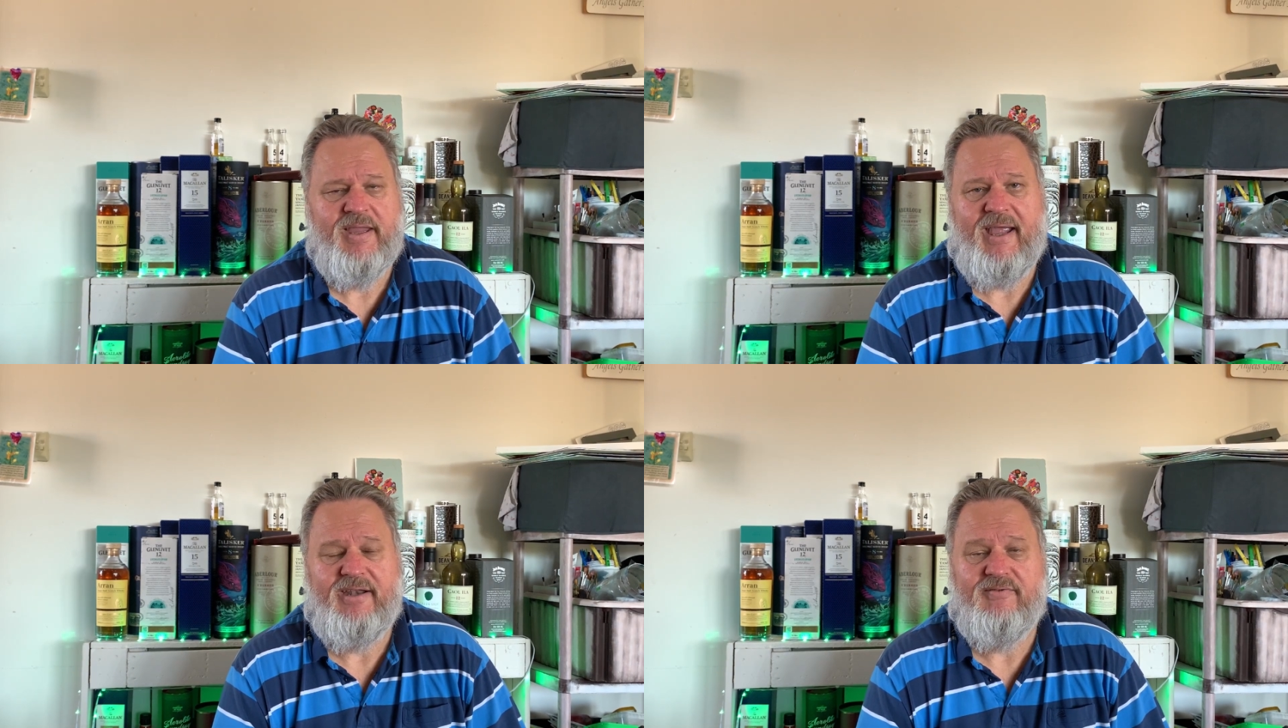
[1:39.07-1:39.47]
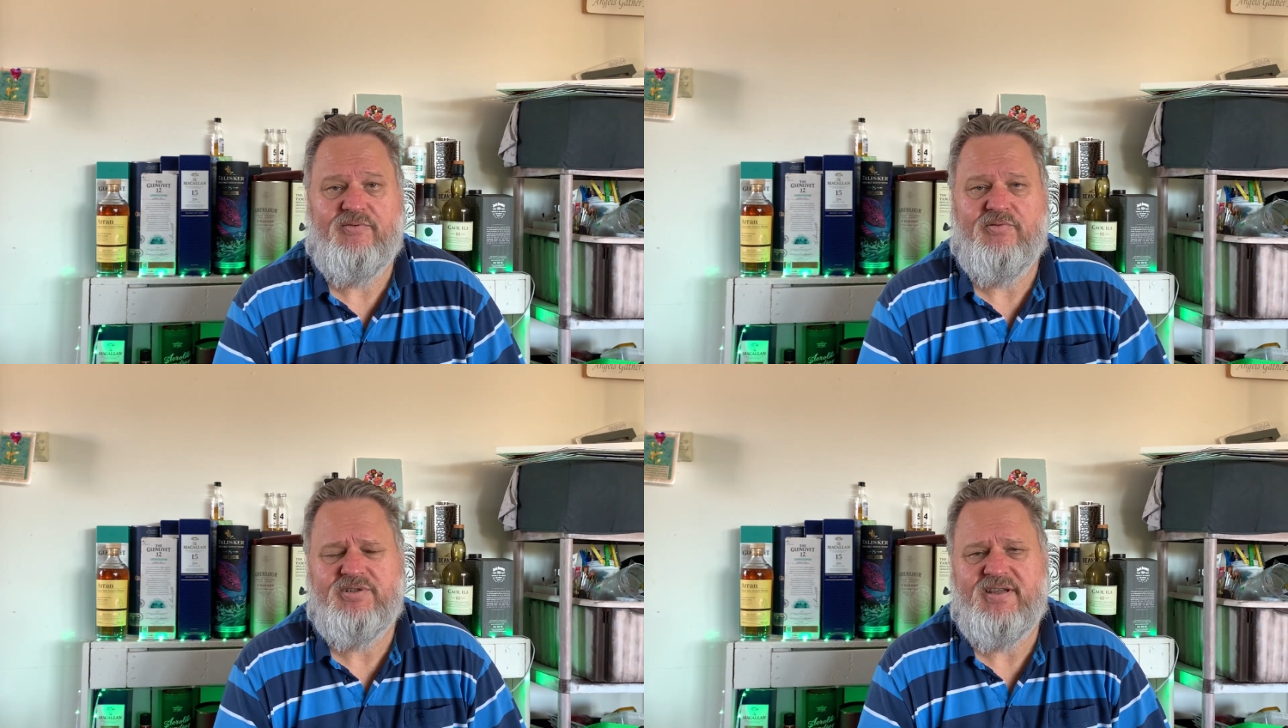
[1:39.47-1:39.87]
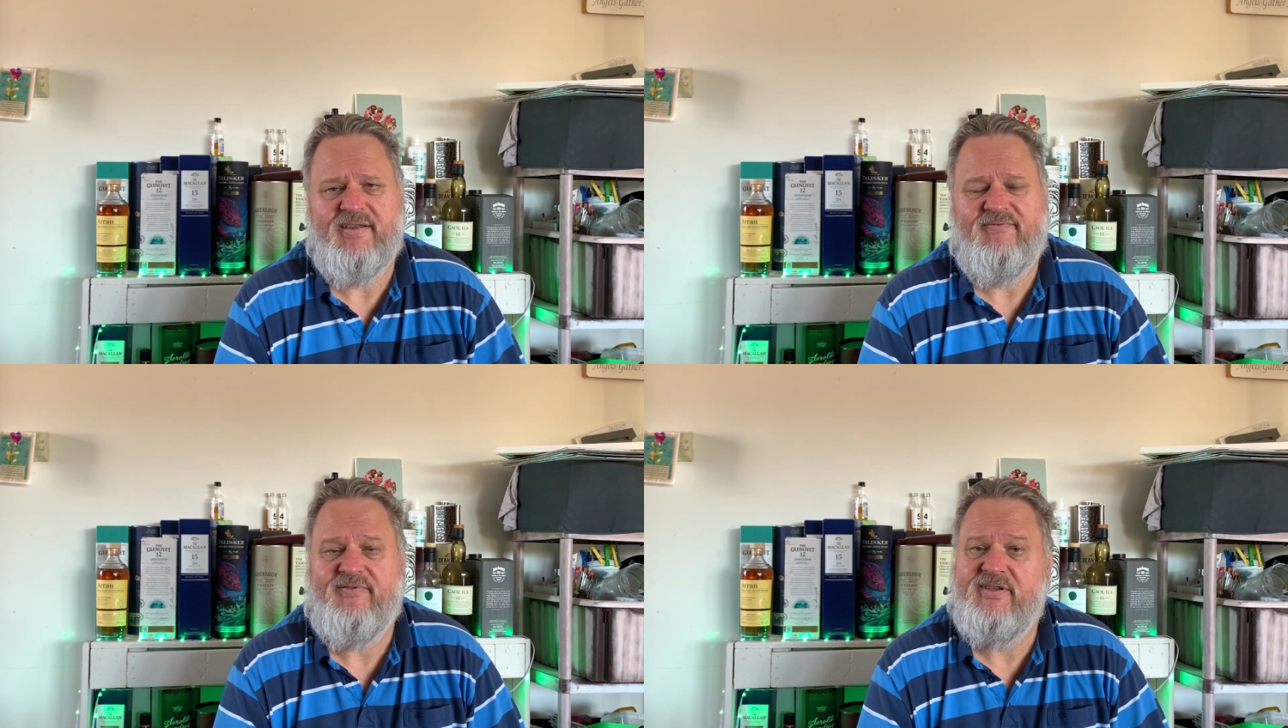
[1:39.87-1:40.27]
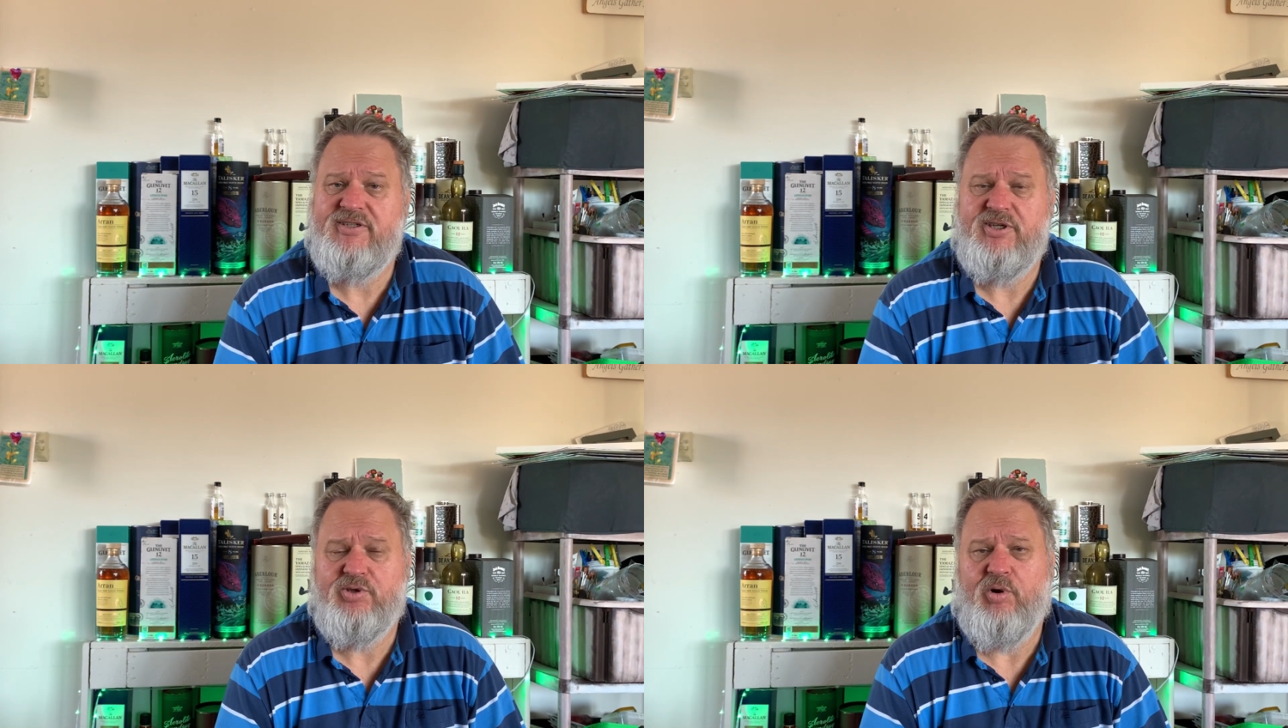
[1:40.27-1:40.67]
and of course they
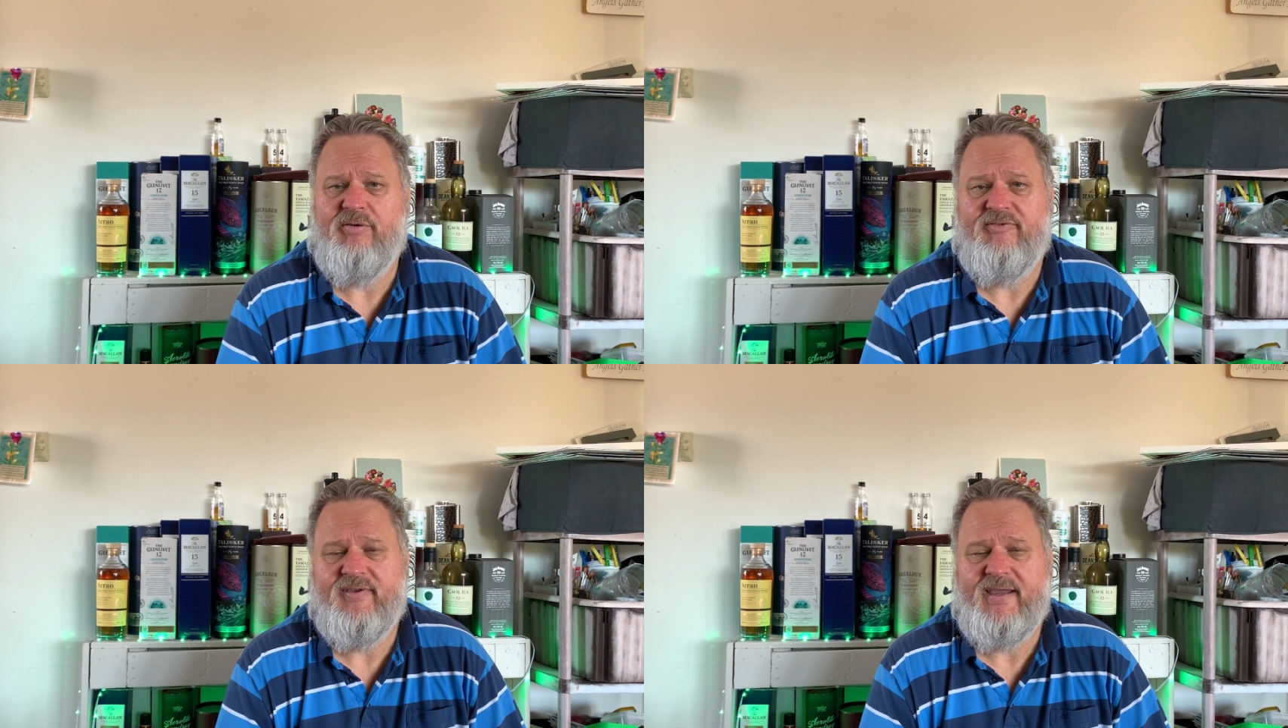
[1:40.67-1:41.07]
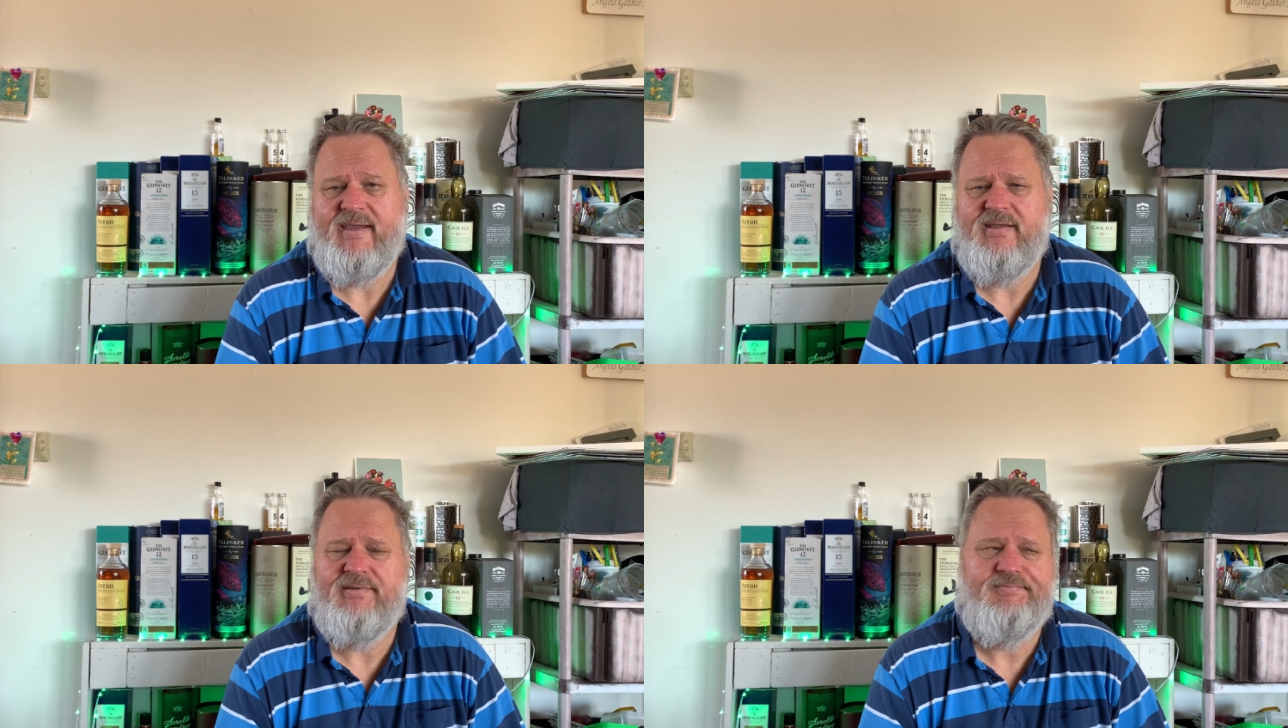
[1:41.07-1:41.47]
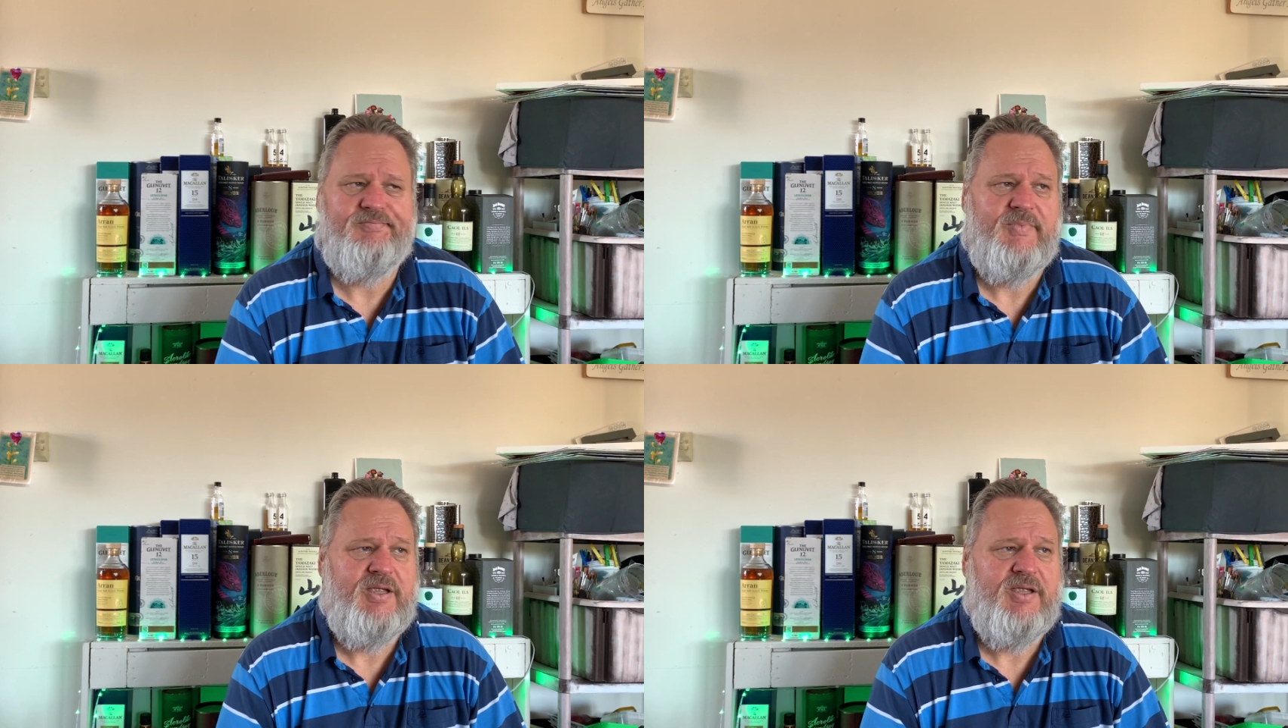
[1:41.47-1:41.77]
finish it off in